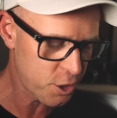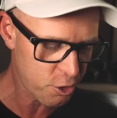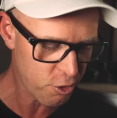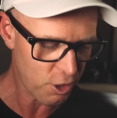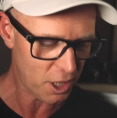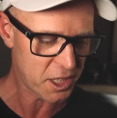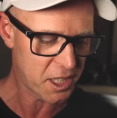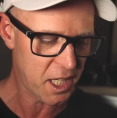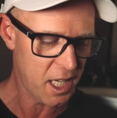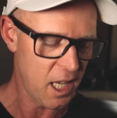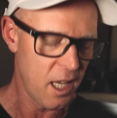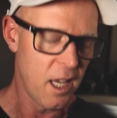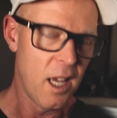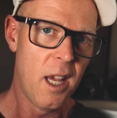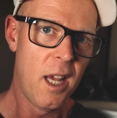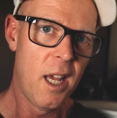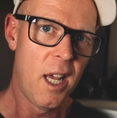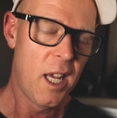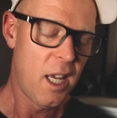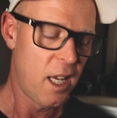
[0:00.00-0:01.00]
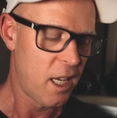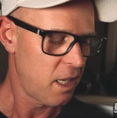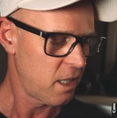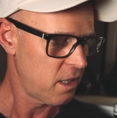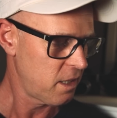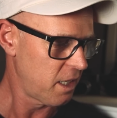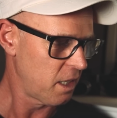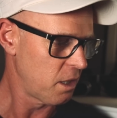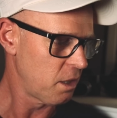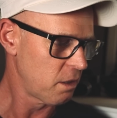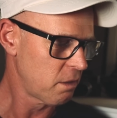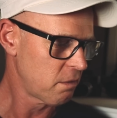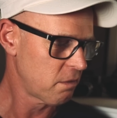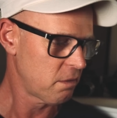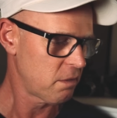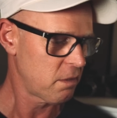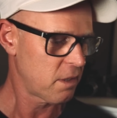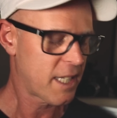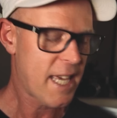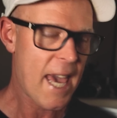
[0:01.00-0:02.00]
trusty little
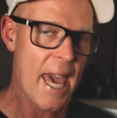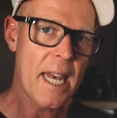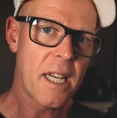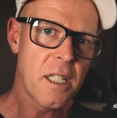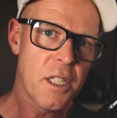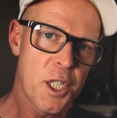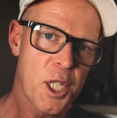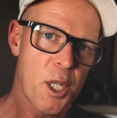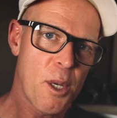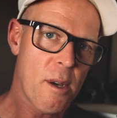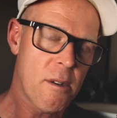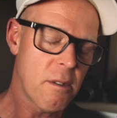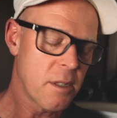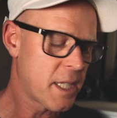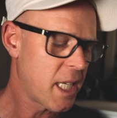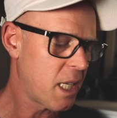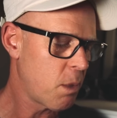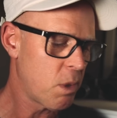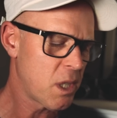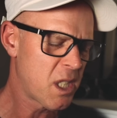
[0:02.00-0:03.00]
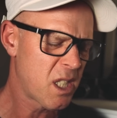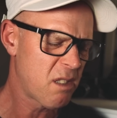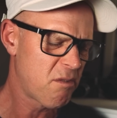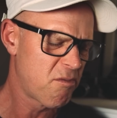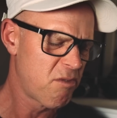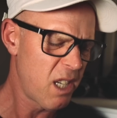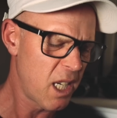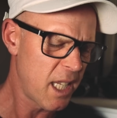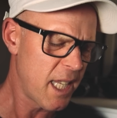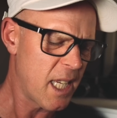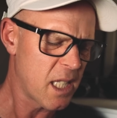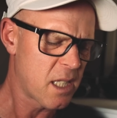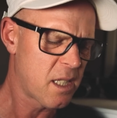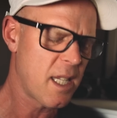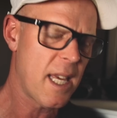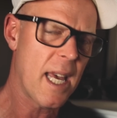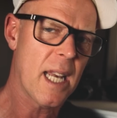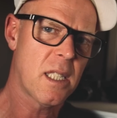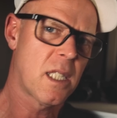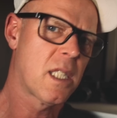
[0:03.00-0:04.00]
Canon 200D, which really is
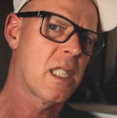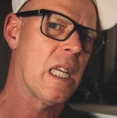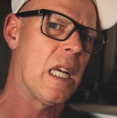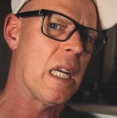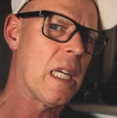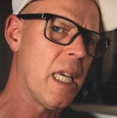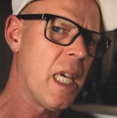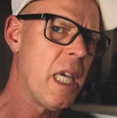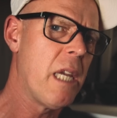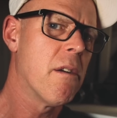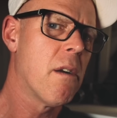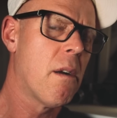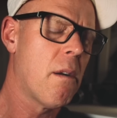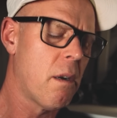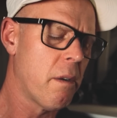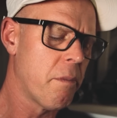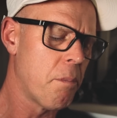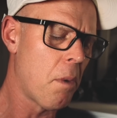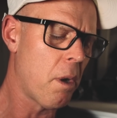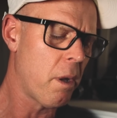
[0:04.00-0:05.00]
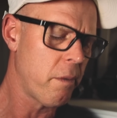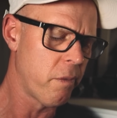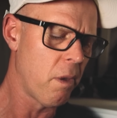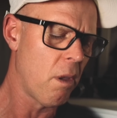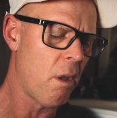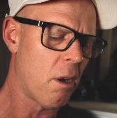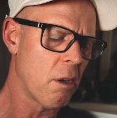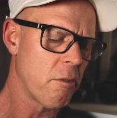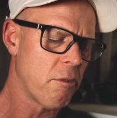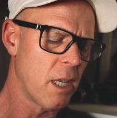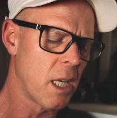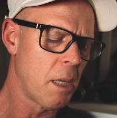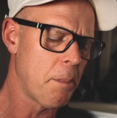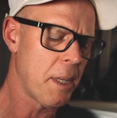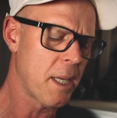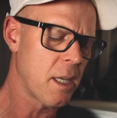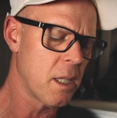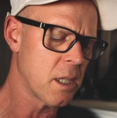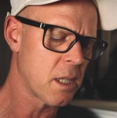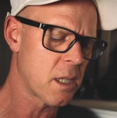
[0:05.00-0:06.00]
the unsung hero of my vlog, really,
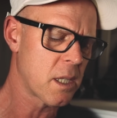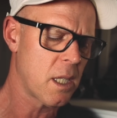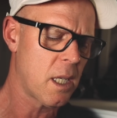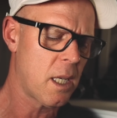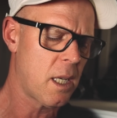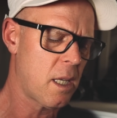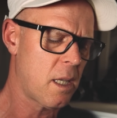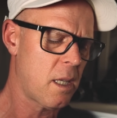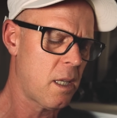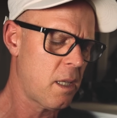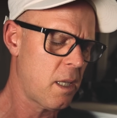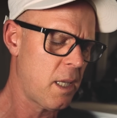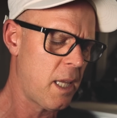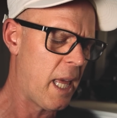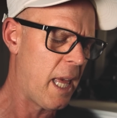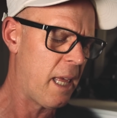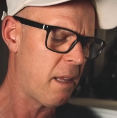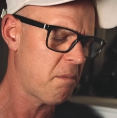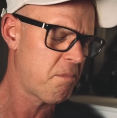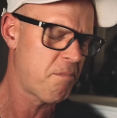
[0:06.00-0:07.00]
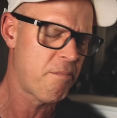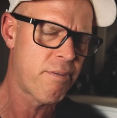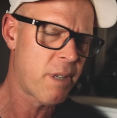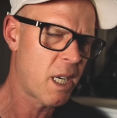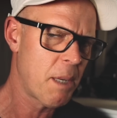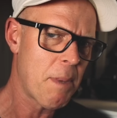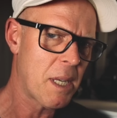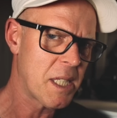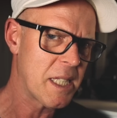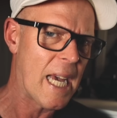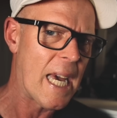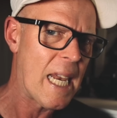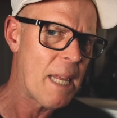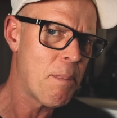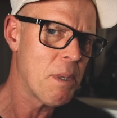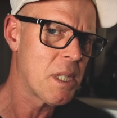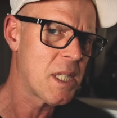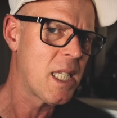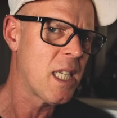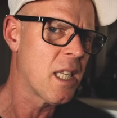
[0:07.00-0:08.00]
because pretty much
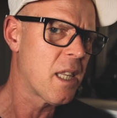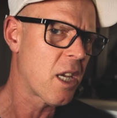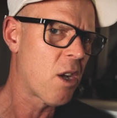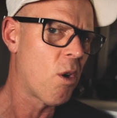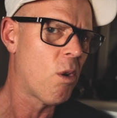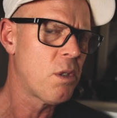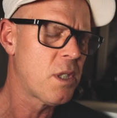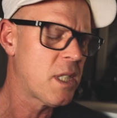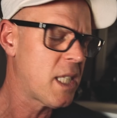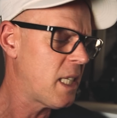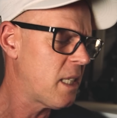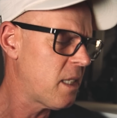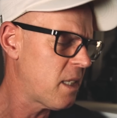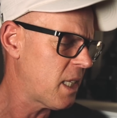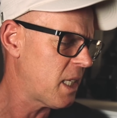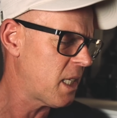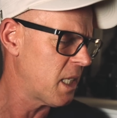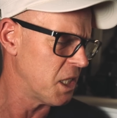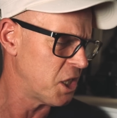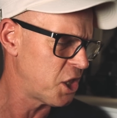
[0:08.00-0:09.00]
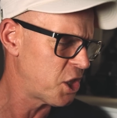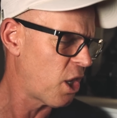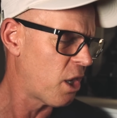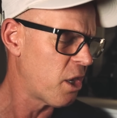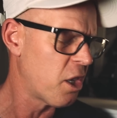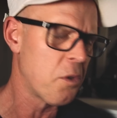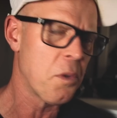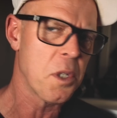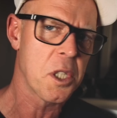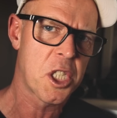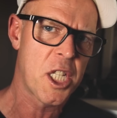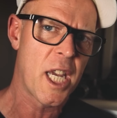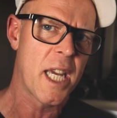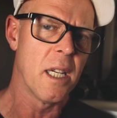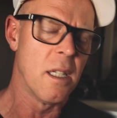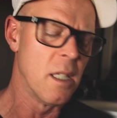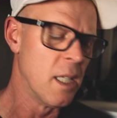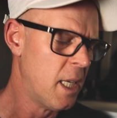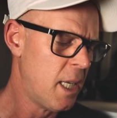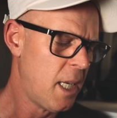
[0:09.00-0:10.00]
80% of the content that is shown on this
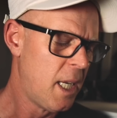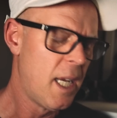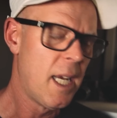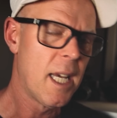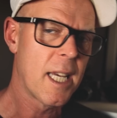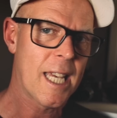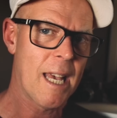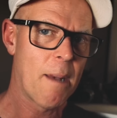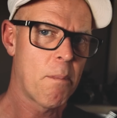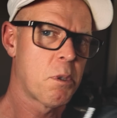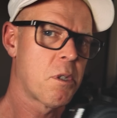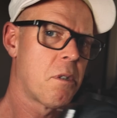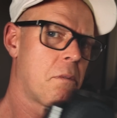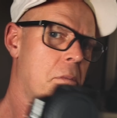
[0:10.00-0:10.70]
channel comes